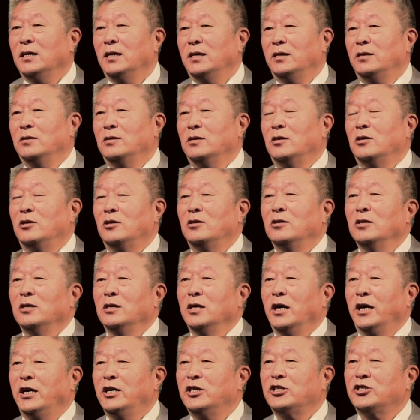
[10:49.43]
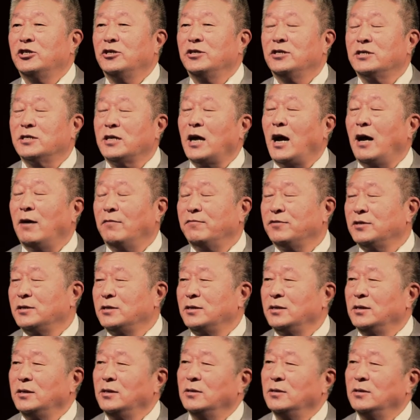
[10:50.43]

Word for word: you know Asian staffs